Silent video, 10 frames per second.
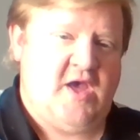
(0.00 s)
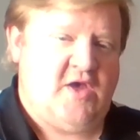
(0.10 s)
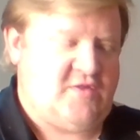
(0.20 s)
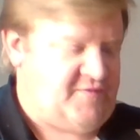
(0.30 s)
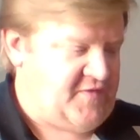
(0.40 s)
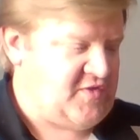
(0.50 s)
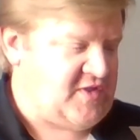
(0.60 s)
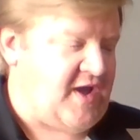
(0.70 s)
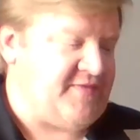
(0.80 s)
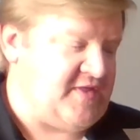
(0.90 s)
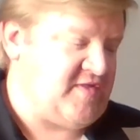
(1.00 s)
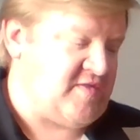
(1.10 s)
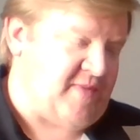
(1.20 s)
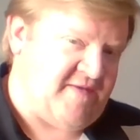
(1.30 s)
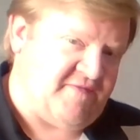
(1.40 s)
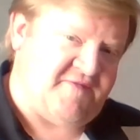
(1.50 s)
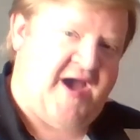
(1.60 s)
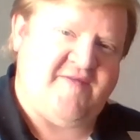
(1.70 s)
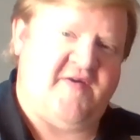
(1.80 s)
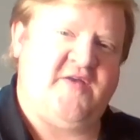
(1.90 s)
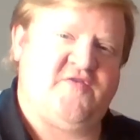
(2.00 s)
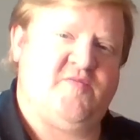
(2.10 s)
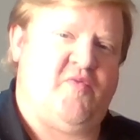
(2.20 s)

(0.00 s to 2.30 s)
So first off, this is my 500